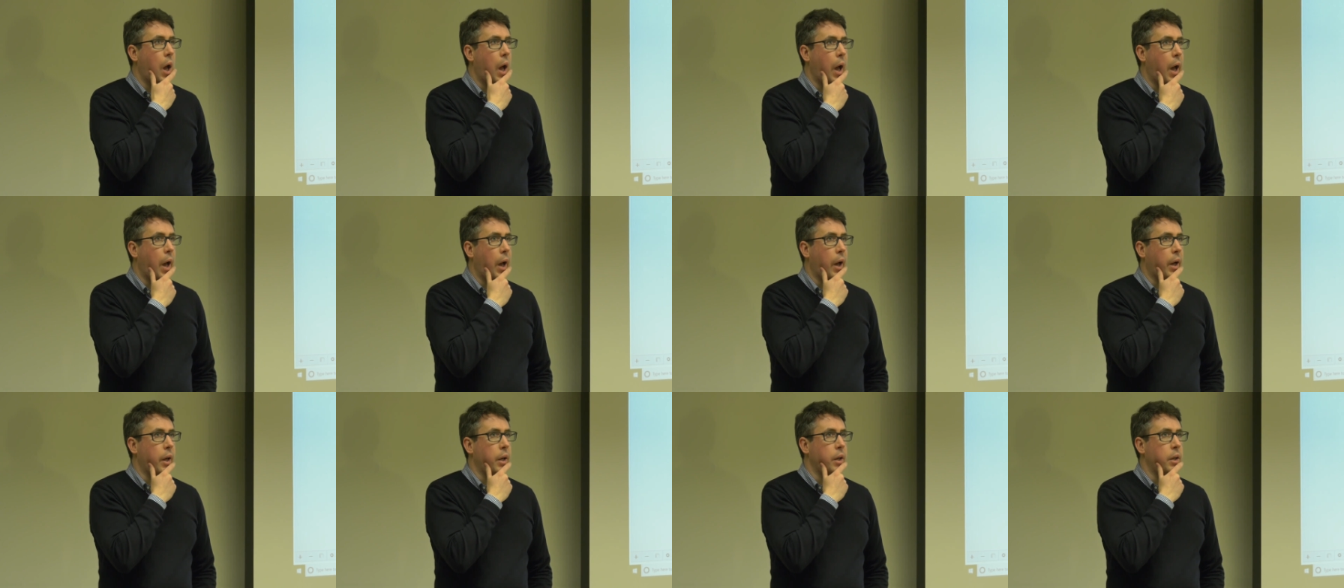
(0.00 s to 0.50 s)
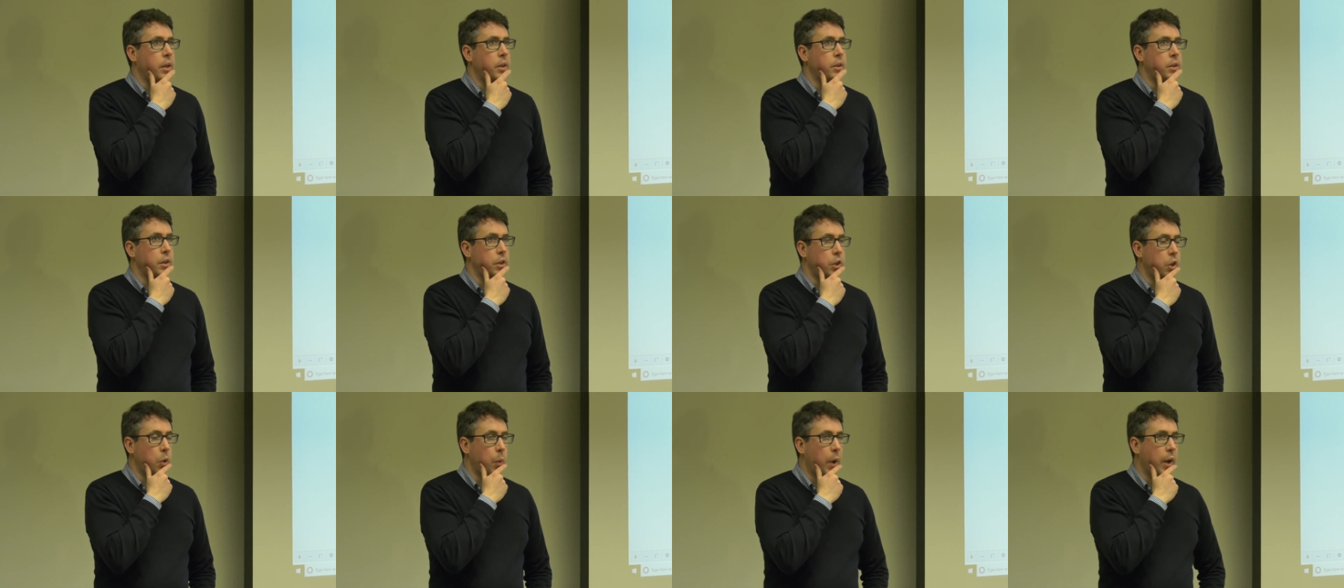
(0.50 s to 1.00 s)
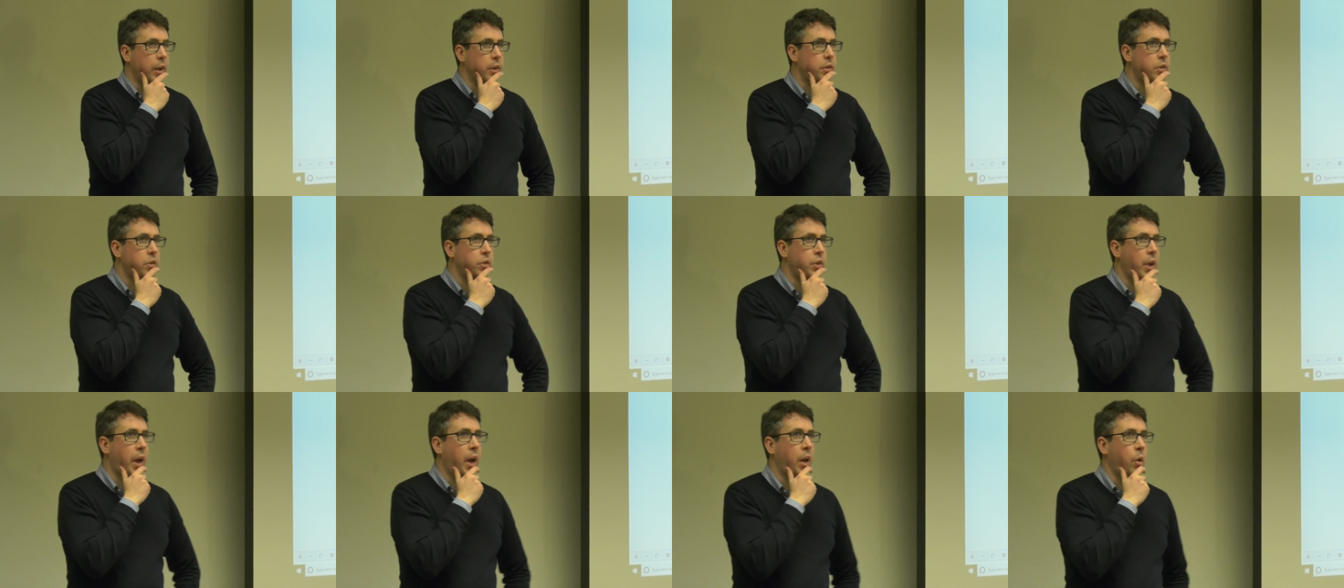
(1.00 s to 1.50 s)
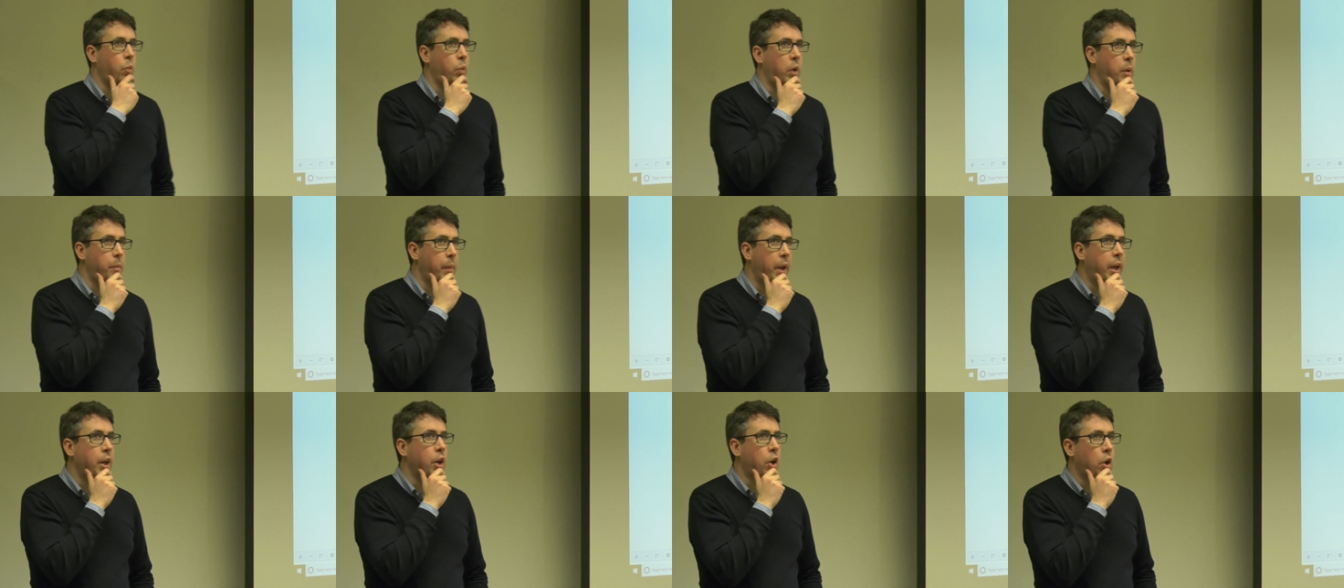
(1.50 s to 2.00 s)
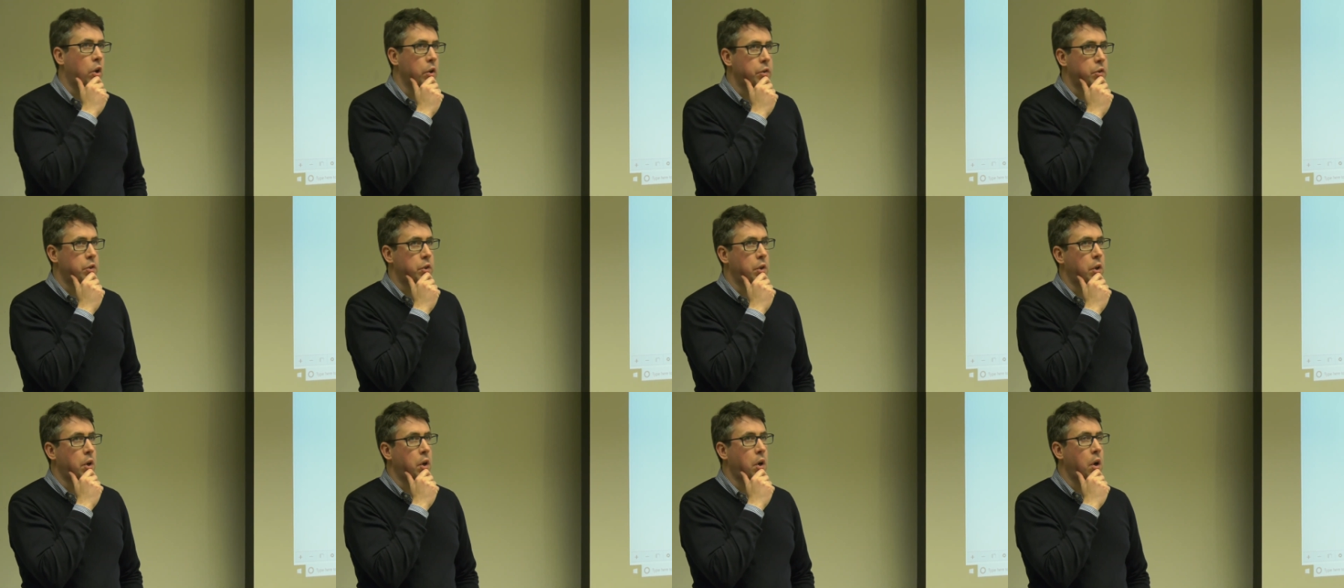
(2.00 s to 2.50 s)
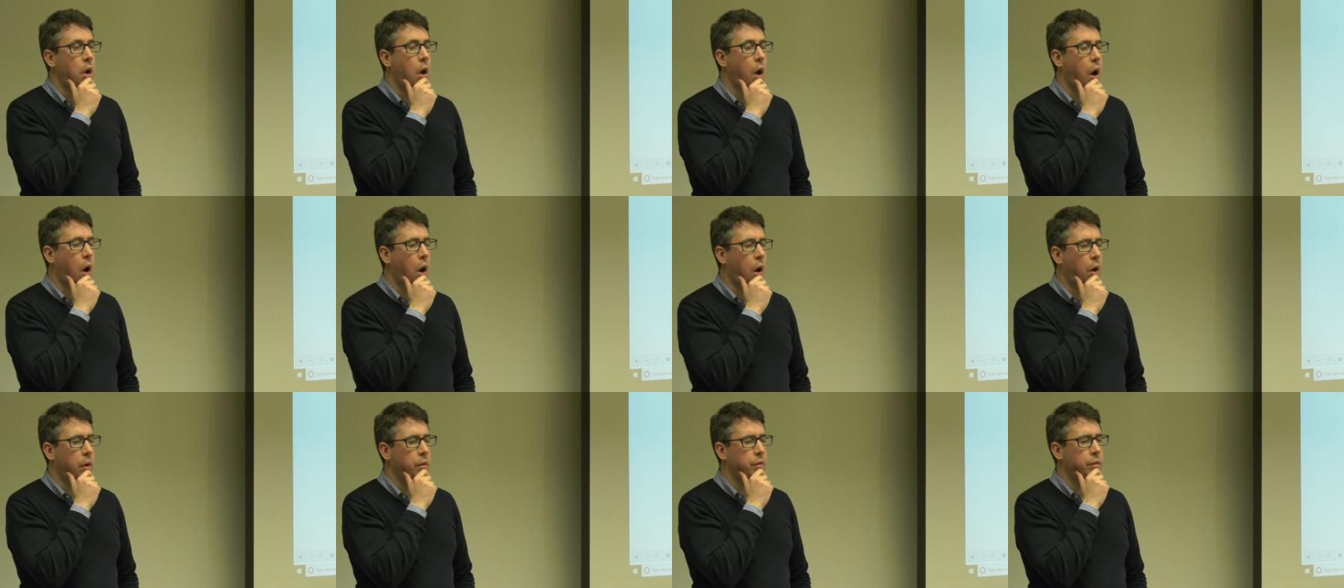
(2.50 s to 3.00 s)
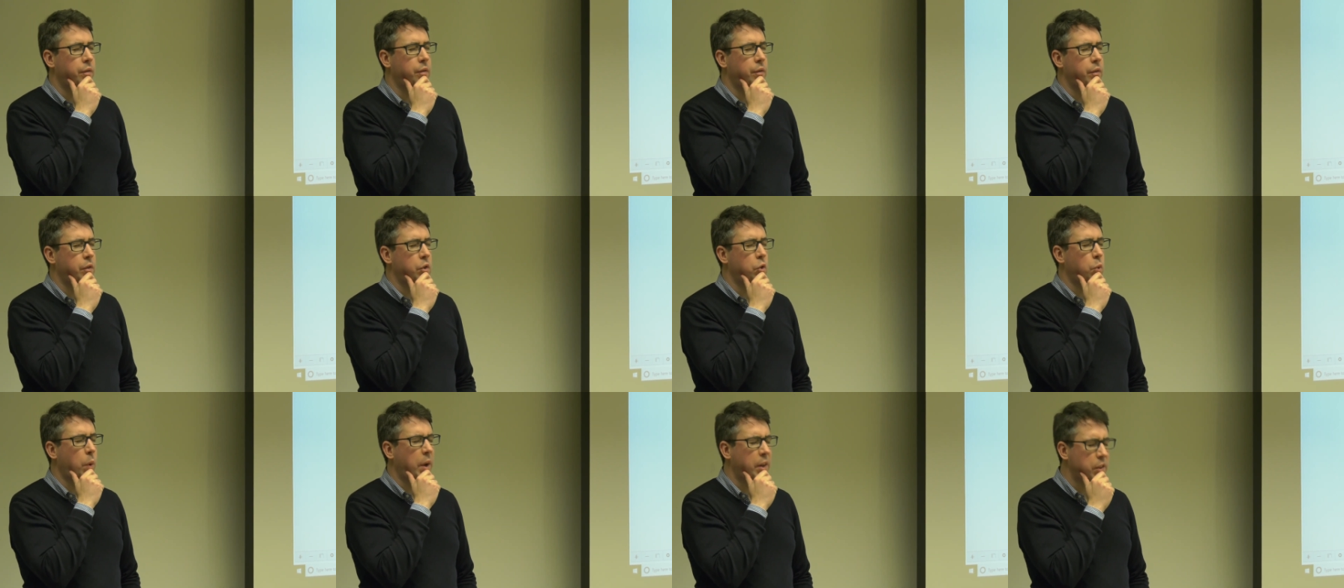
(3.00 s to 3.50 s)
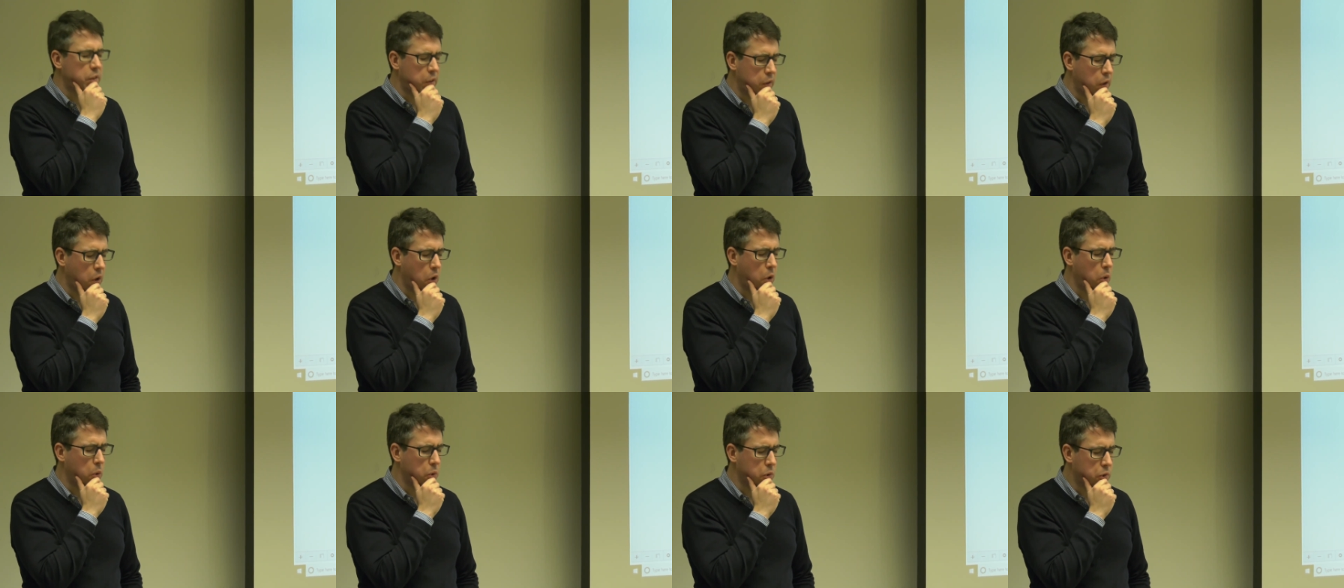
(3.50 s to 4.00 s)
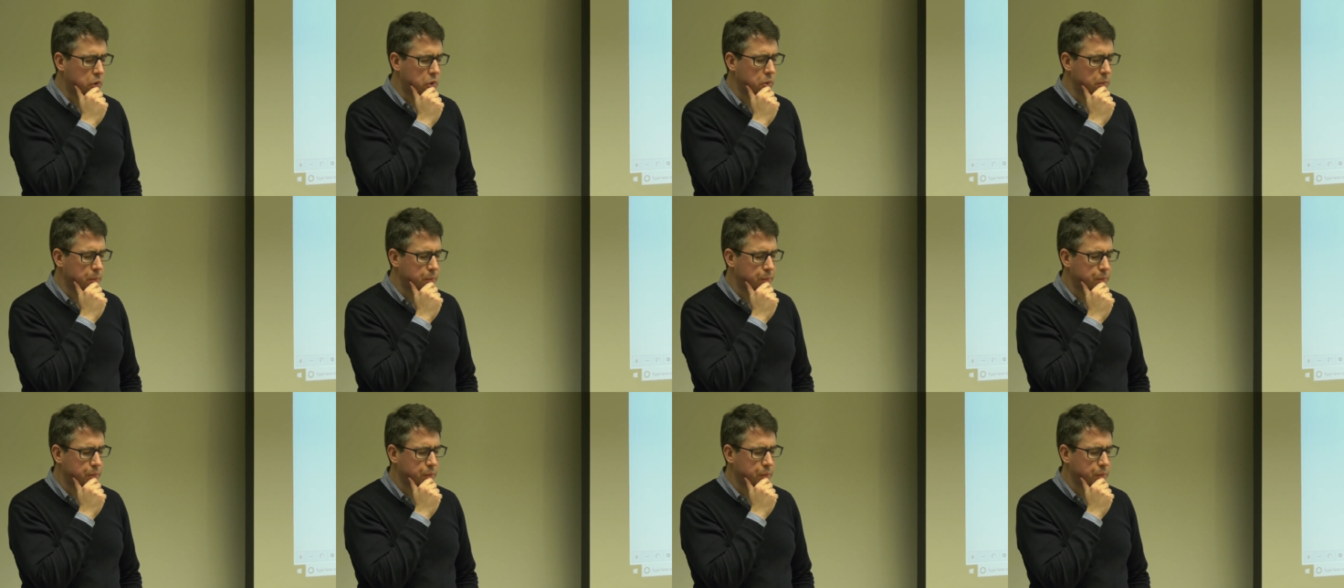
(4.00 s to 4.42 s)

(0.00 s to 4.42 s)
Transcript: and in the US, and we made a cluster of 20 nodes,